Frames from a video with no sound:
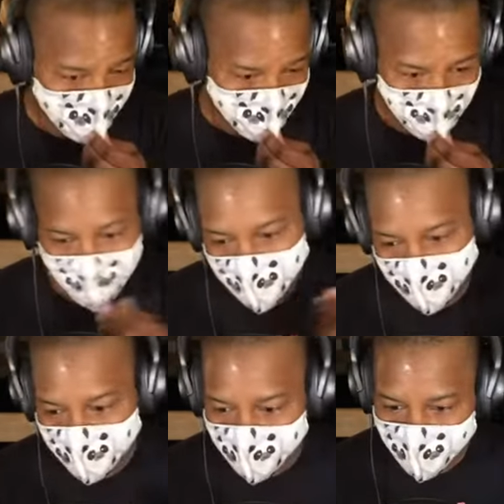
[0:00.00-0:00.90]
Well,
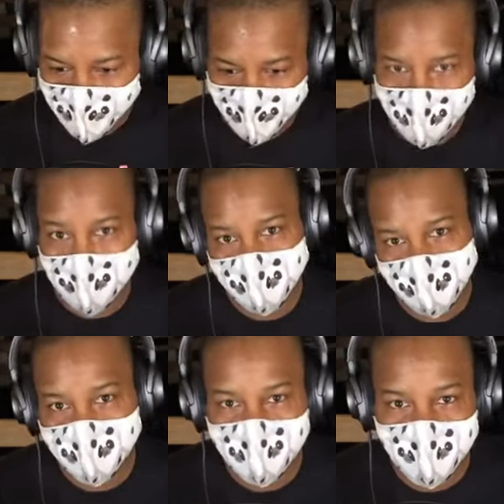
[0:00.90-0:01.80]
Paris,
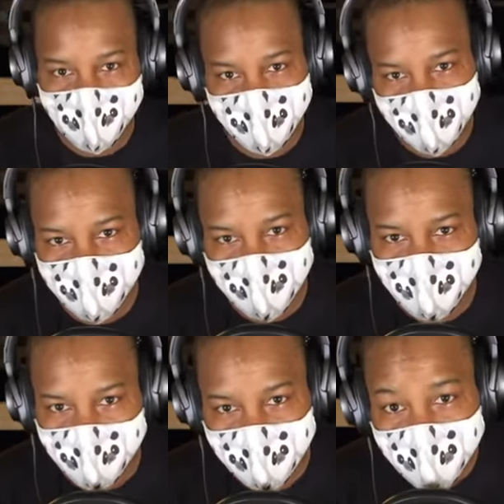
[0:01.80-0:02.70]
I probably feel safe
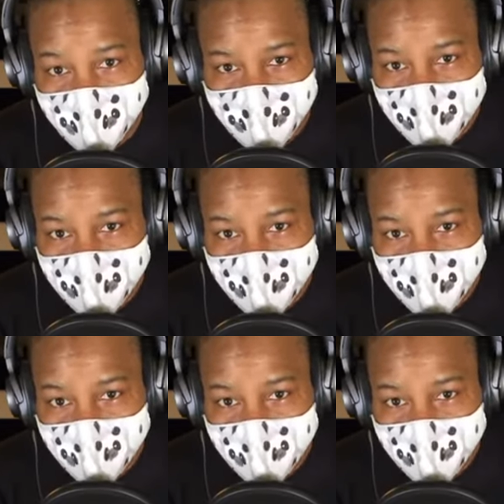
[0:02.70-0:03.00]
there too.